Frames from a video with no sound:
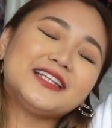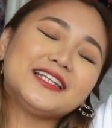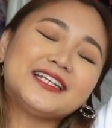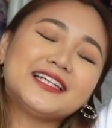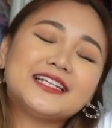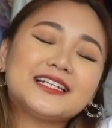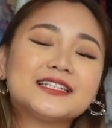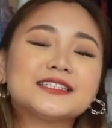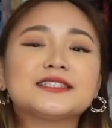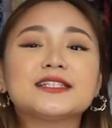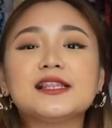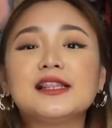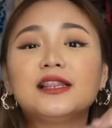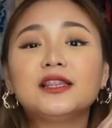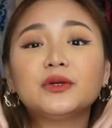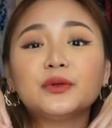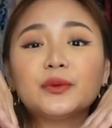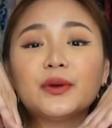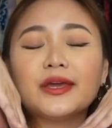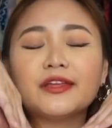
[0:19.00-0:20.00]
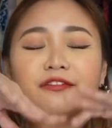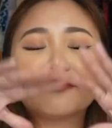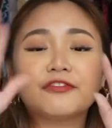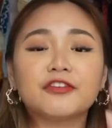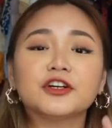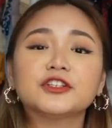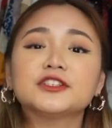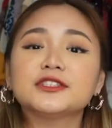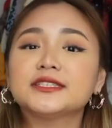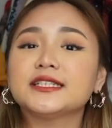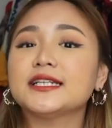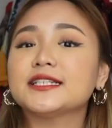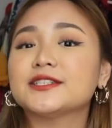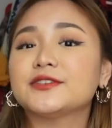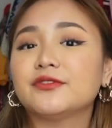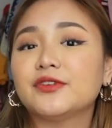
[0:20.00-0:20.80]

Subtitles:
it is Lou, and for today's